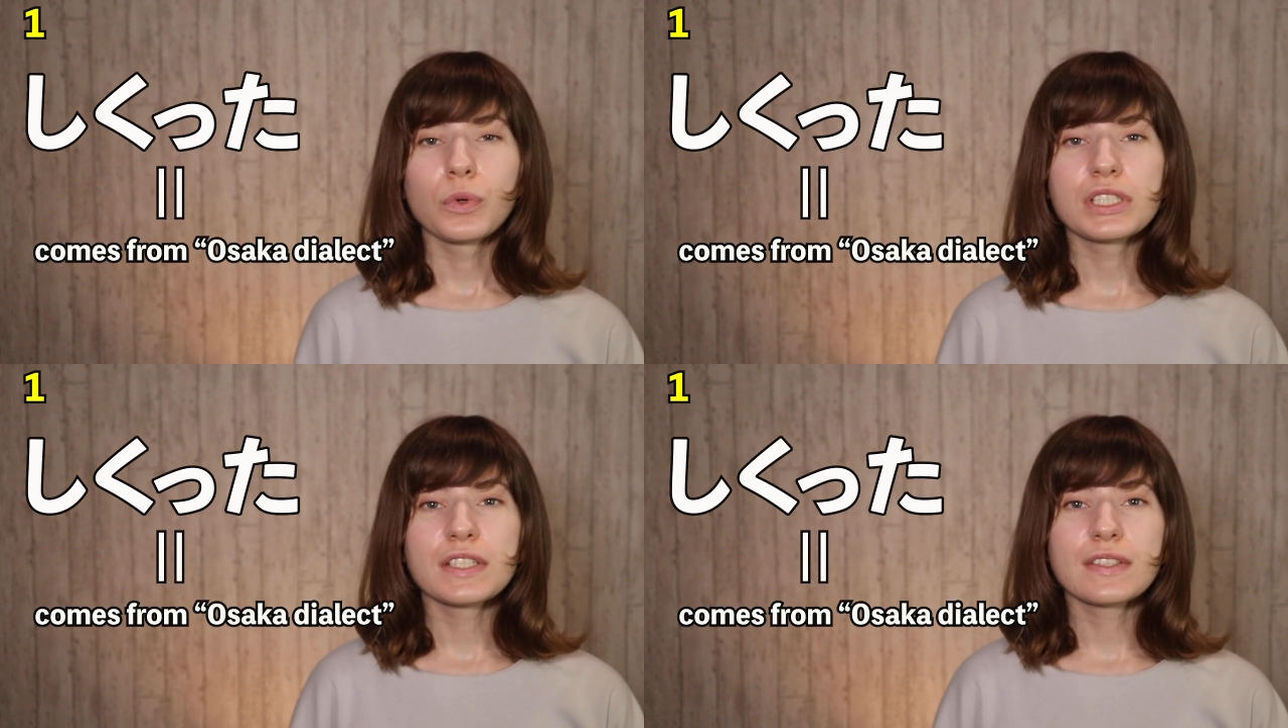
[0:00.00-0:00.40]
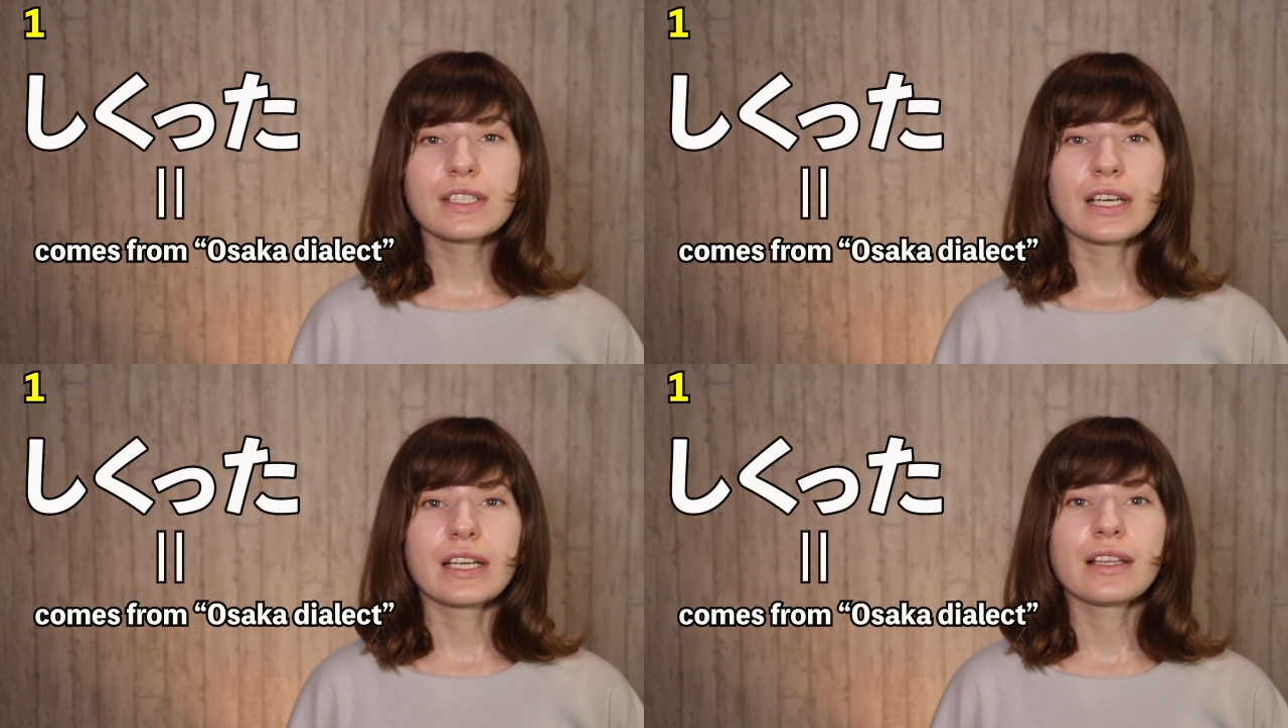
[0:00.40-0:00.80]
which is the
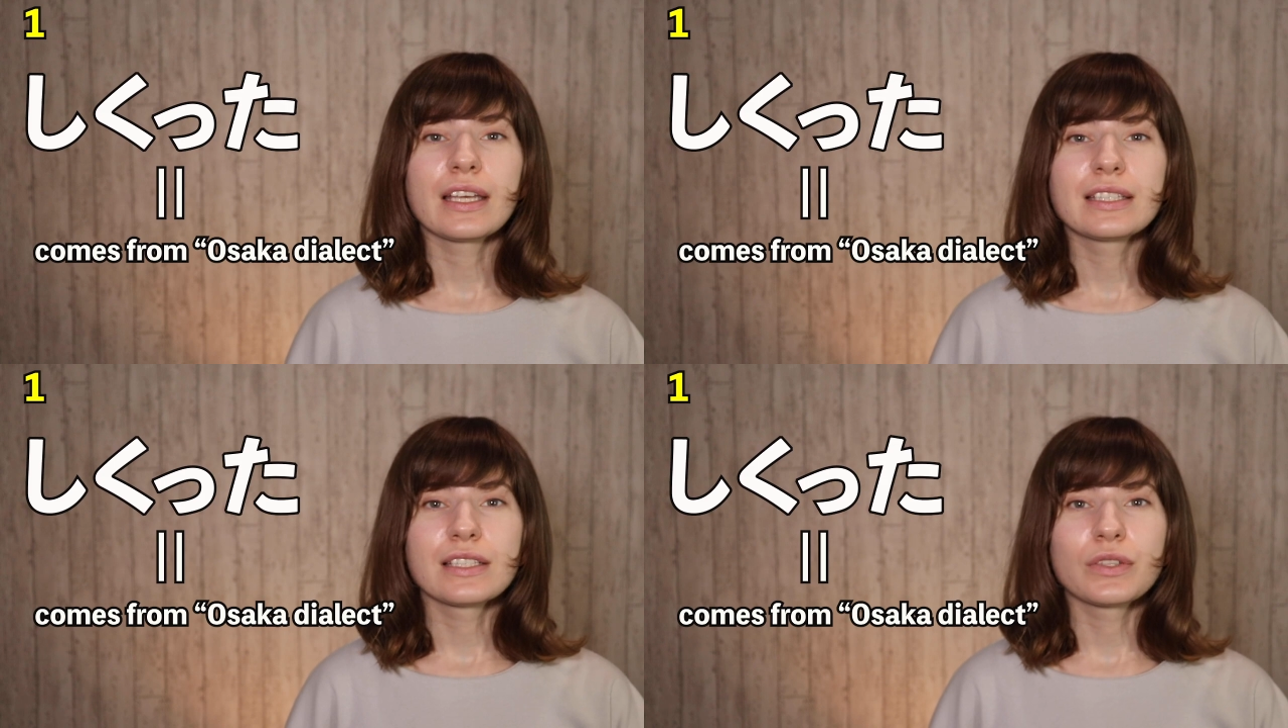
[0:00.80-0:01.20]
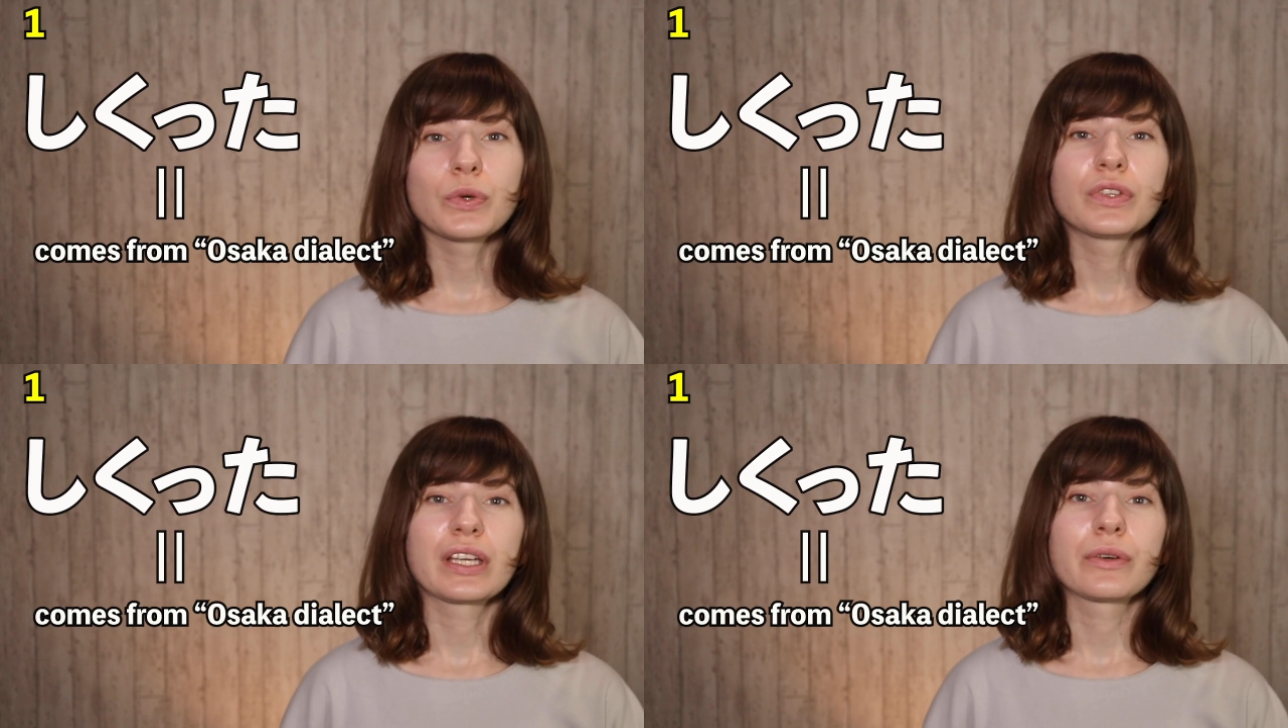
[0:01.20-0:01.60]
dialect in the
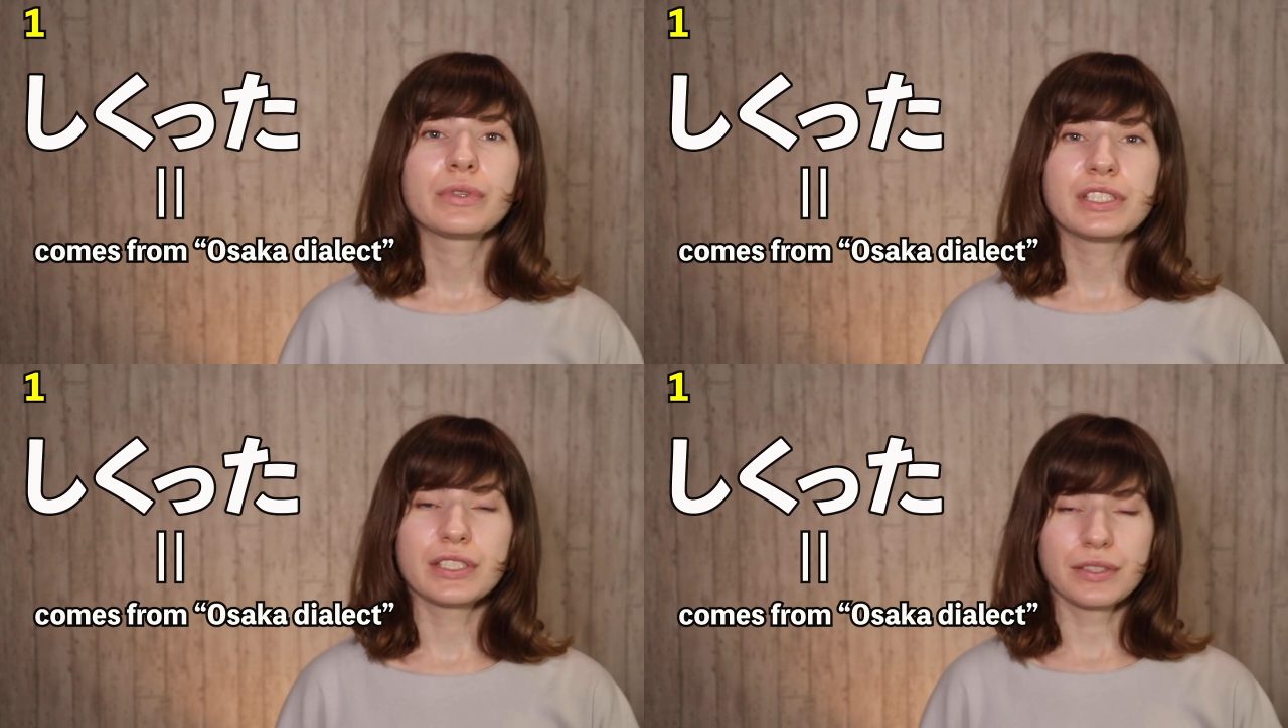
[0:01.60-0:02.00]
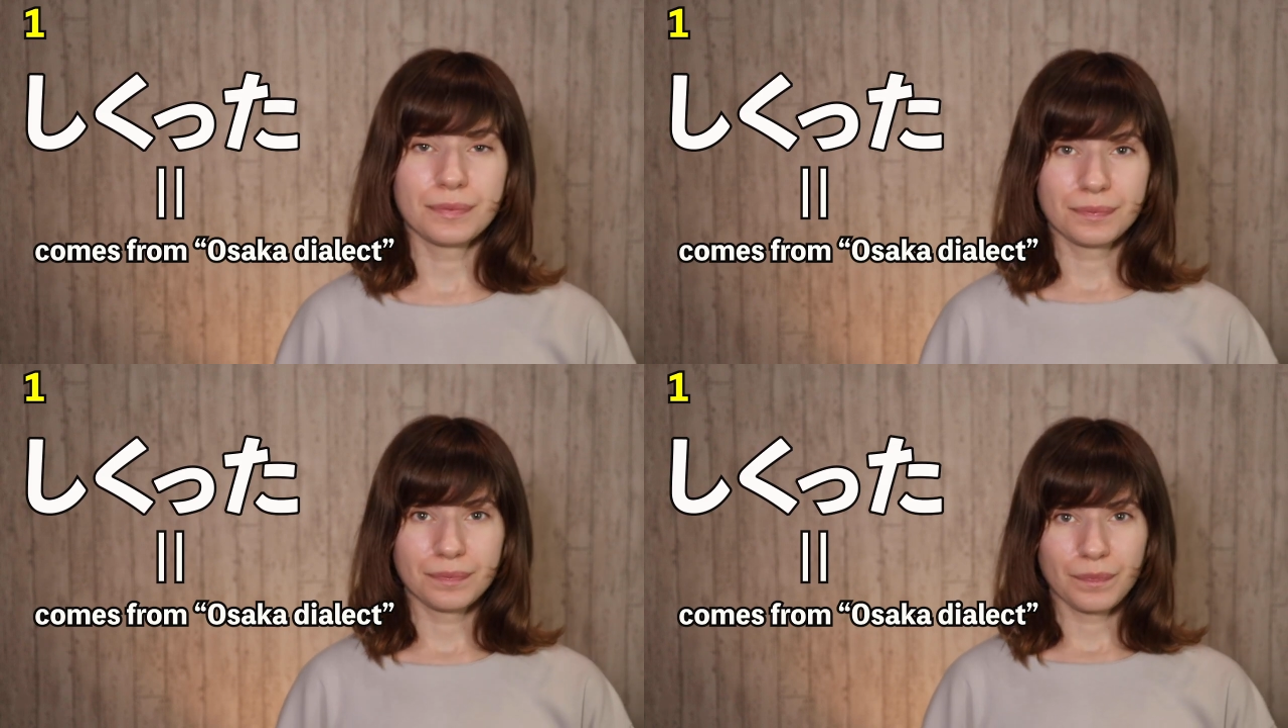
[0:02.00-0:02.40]
Osaka region.